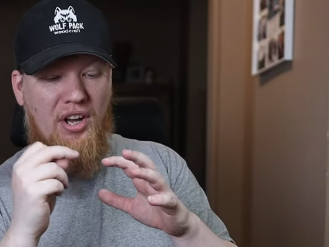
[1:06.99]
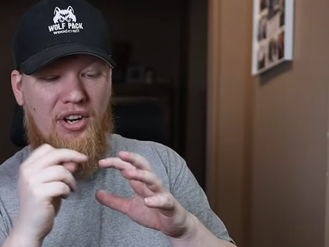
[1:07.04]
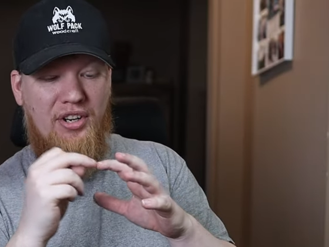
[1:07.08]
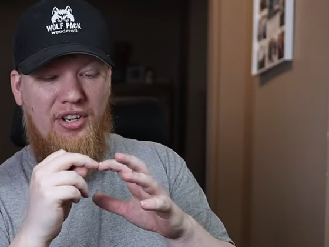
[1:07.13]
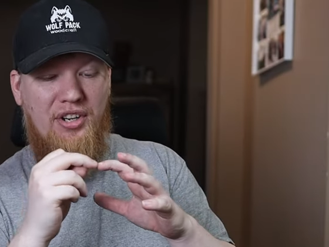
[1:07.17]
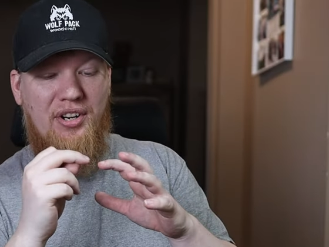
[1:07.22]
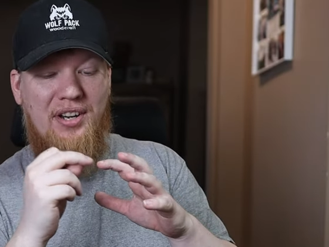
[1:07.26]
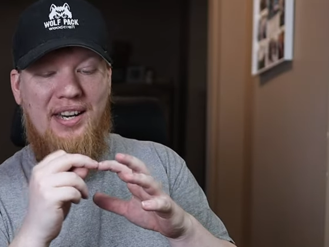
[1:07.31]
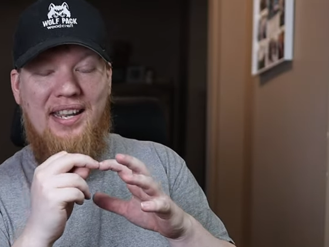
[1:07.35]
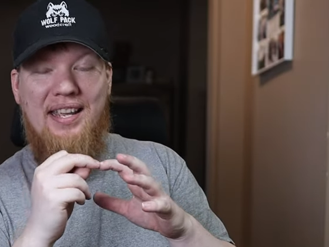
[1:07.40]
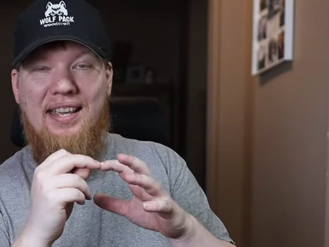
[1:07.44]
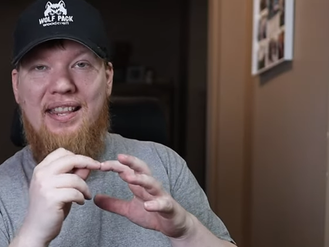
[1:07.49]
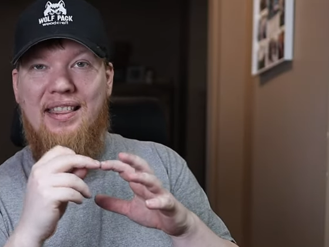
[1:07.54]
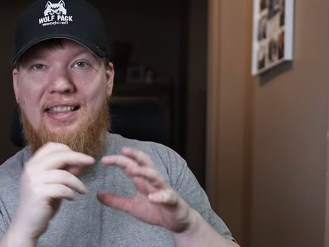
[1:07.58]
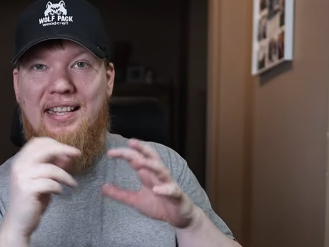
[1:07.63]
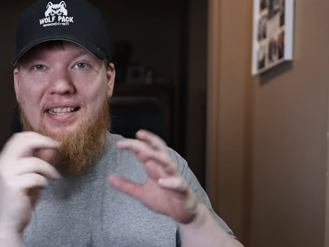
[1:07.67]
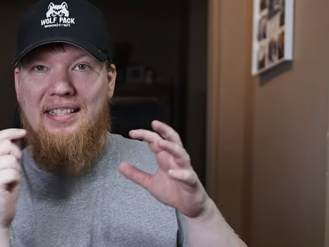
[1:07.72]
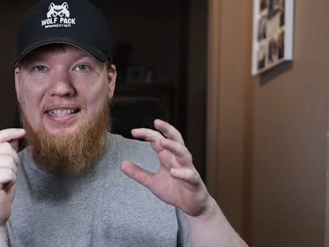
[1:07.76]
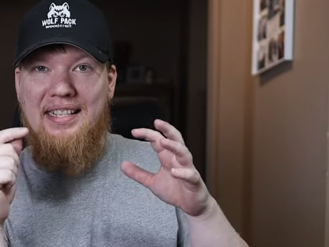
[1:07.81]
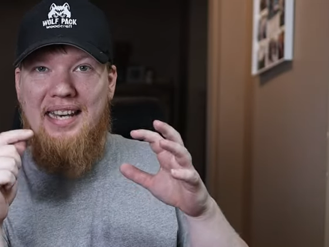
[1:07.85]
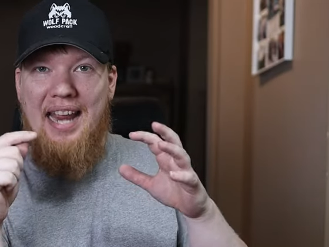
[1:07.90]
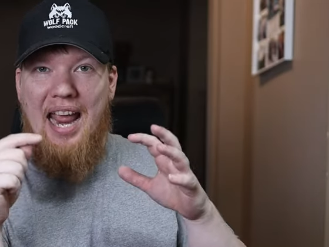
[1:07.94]
underneath
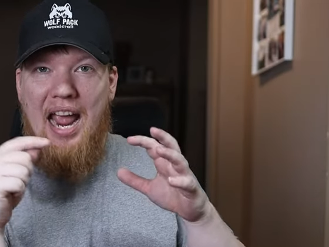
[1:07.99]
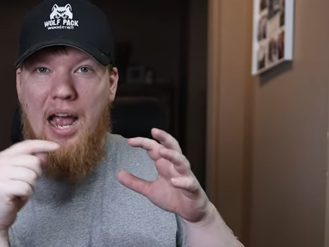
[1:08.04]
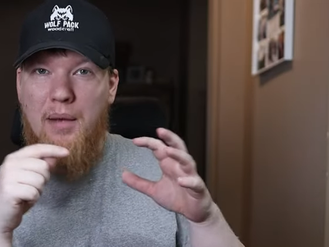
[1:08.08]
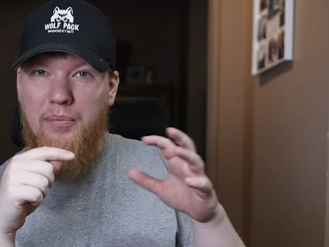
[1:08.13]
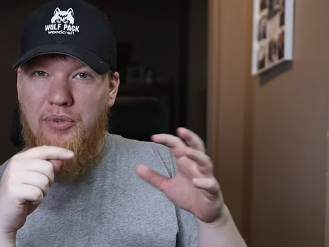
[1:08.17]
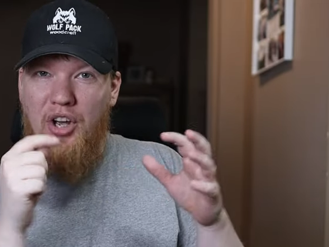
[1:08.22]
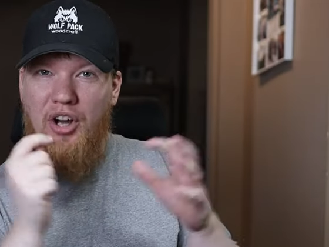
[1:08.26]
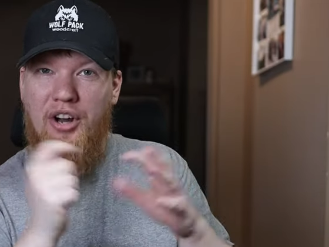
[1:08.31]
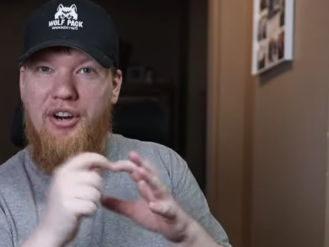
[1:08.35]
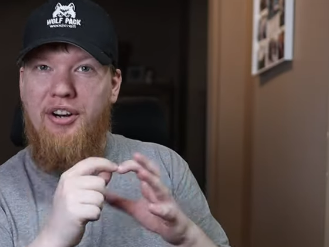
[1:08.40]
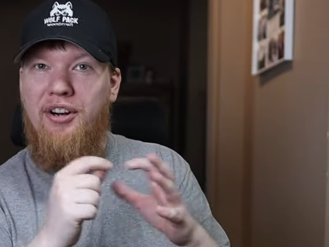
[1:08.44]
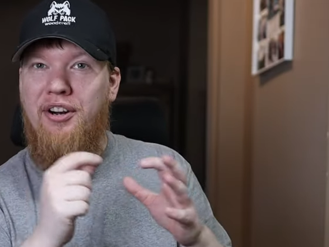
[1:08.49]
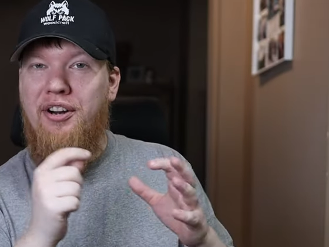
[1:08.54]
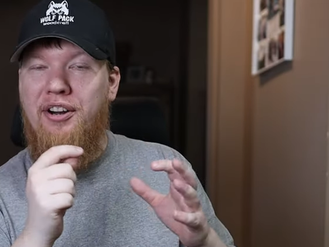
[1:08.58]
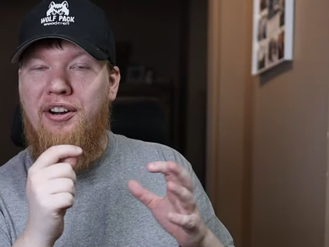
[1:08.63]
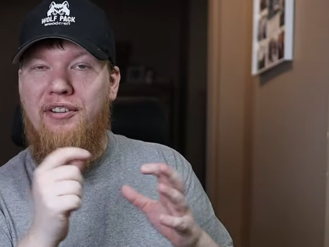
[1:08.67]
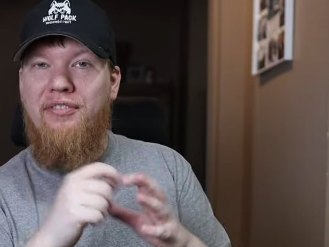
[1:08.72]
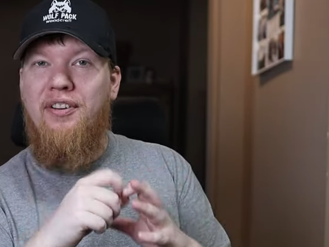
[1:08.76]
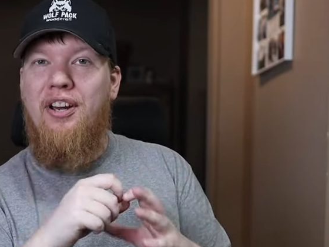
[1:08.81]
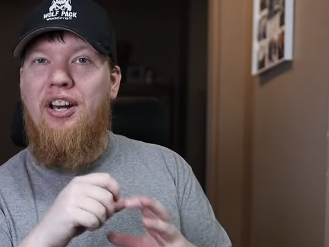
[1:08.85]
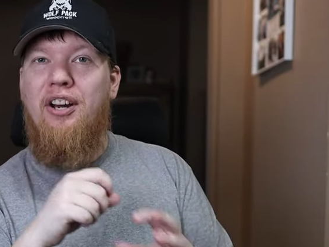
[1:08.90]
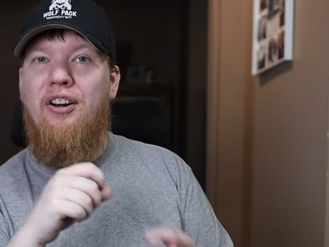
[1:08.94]
and stabs under
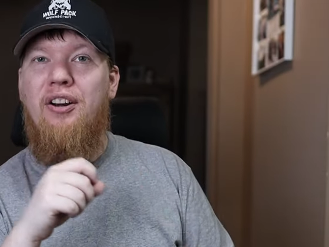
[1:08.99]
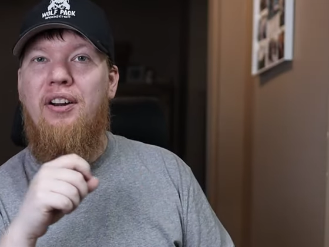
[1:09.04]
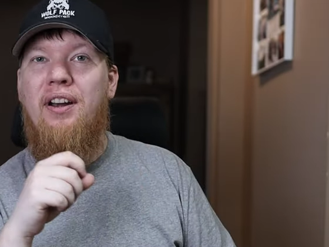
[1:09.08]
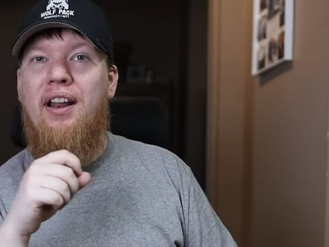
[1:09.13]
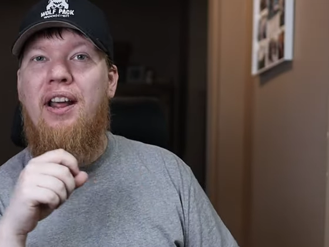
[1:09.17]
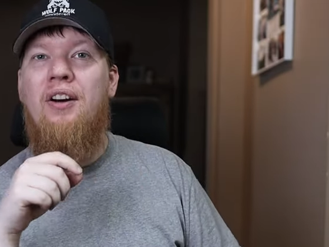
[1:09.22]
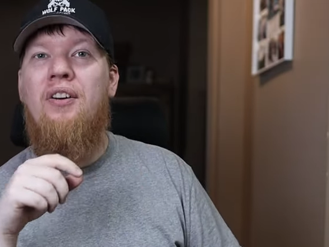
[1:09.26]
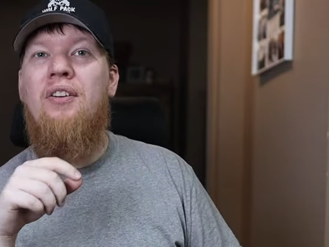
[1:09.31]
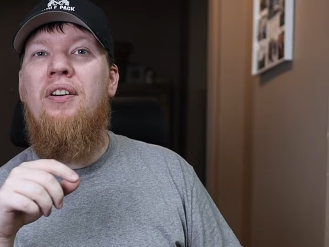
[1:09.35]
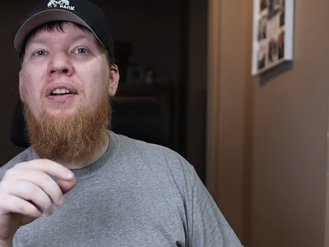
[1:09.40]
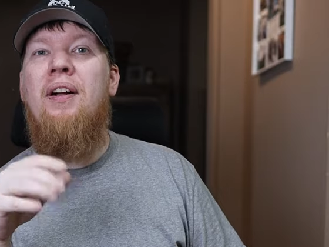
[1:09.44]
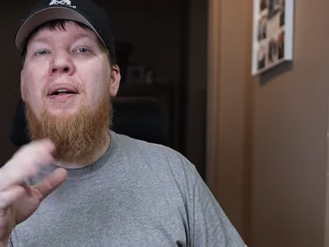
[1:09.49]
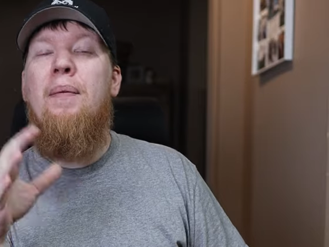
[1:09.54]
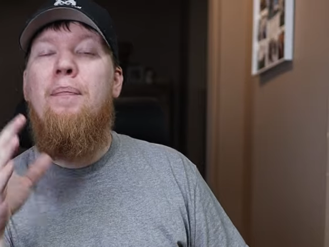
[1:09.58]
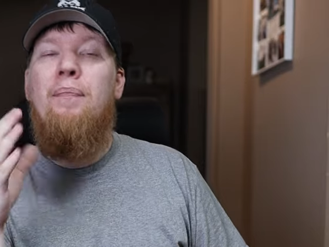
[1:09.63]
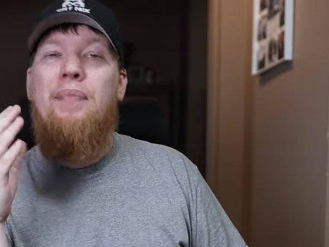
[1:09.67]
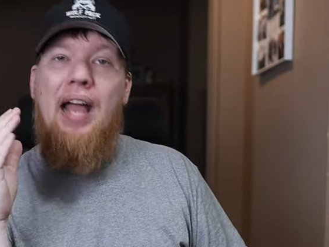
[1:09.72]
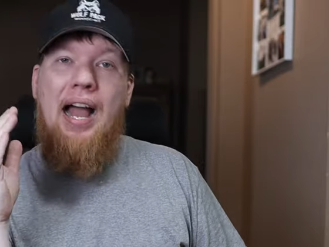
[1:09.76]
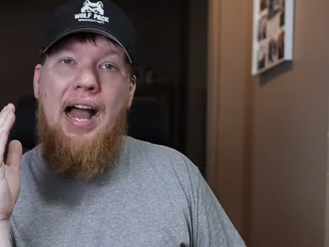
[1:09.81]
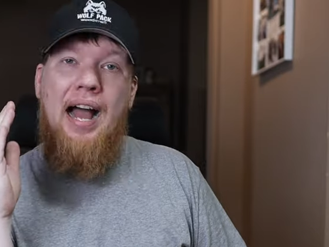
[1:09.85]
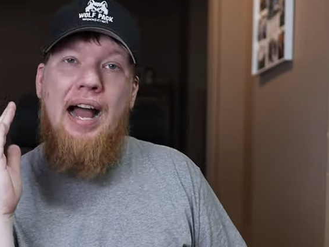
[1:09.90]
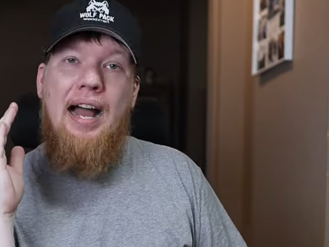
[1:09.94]
your fingernail.
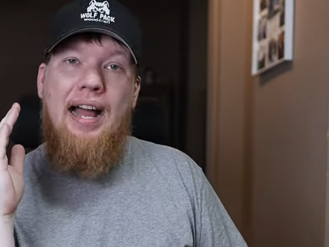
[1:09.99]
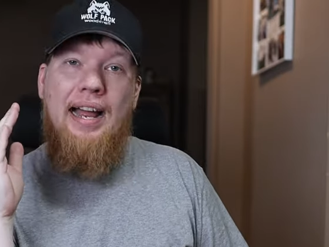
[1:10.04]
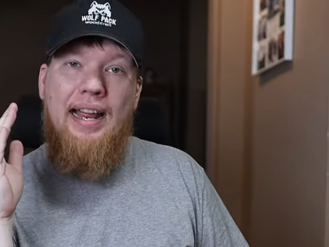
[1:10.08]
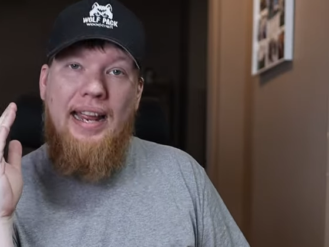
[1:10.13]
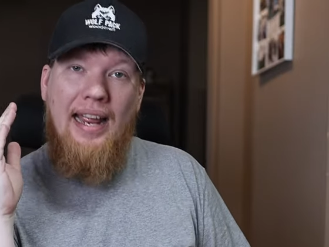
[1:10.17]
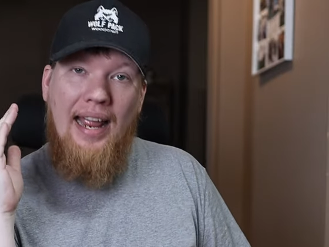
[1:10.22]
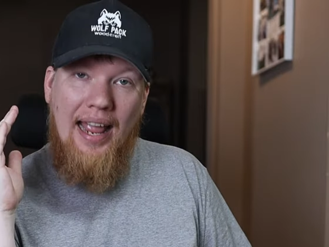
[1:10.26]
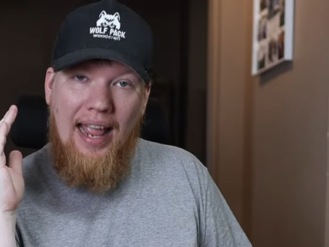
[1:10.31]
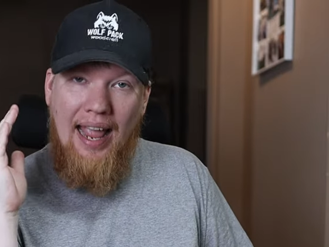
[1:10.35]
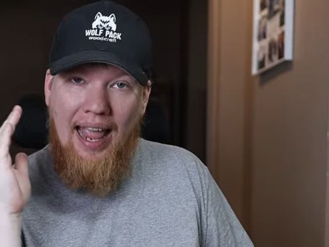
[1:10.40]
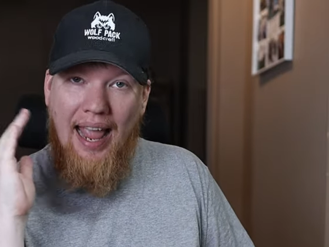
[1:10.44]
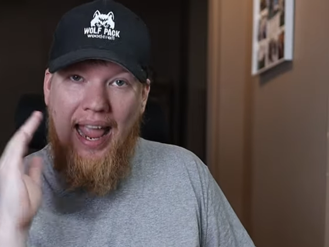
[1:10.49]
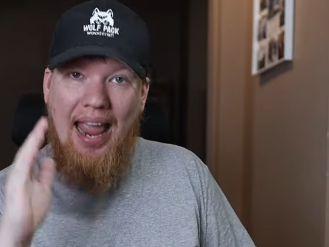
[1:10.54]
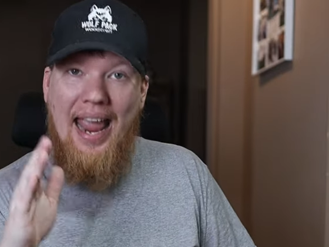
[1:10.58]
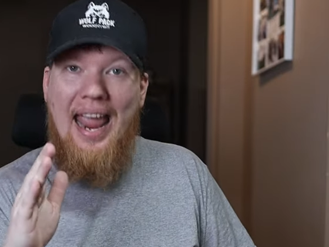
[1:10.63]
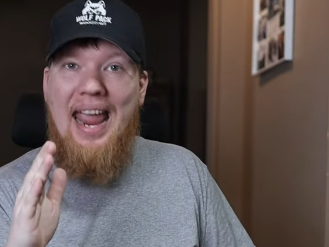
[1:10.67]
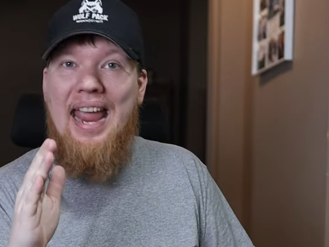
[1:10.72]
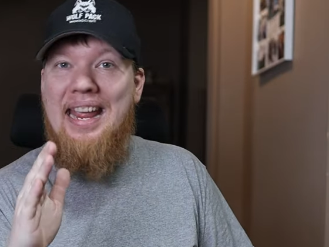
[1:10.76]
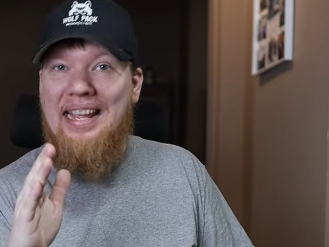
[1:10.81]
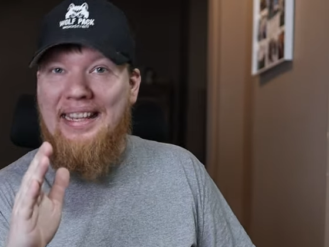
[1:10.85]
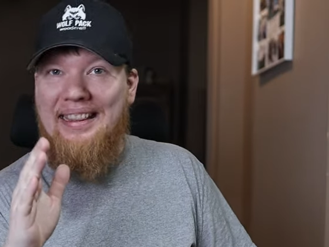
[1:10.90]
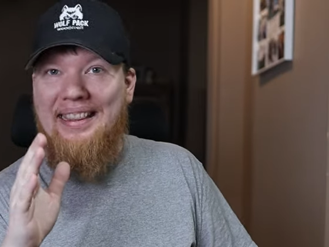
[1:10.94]
I
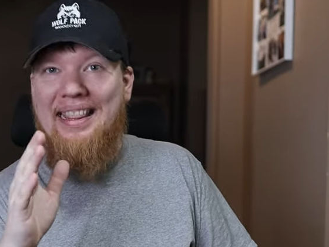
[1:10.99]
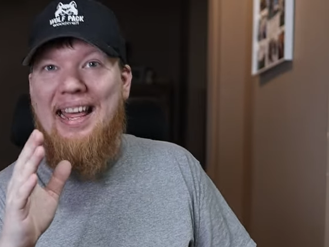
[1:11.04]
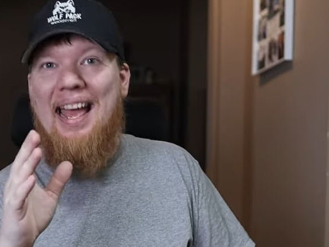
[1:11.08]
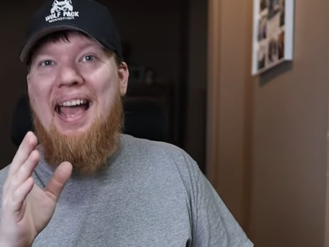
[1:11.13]
hate